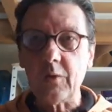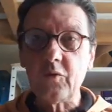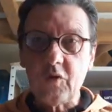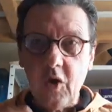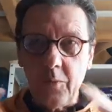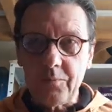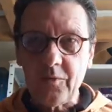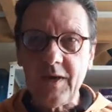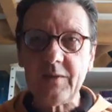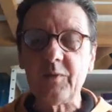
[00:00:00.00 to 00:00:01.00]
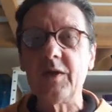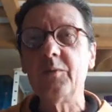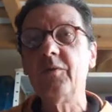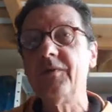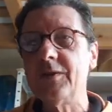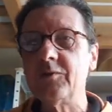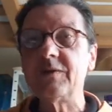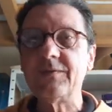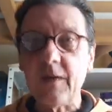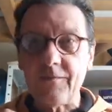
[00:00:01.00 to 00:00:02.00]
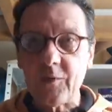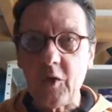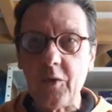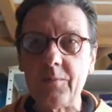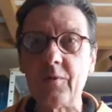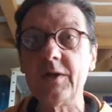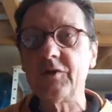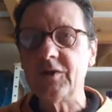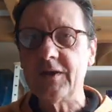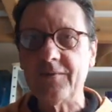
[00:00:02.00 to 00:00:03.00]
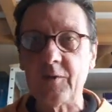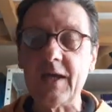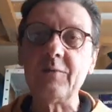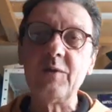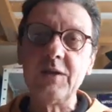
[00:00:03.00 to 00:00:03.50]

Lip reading: To cooperate, we're going to move into a sphere of cooperation, and for that we